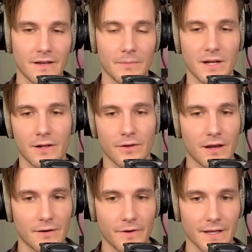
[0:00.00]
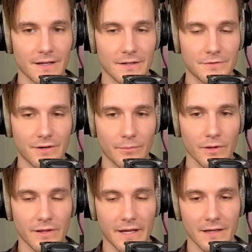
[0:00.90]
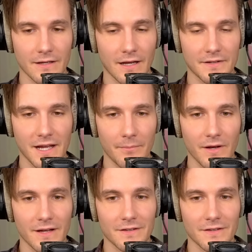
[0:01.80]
I mean, I don't care if I get in trouble, like, goddamn.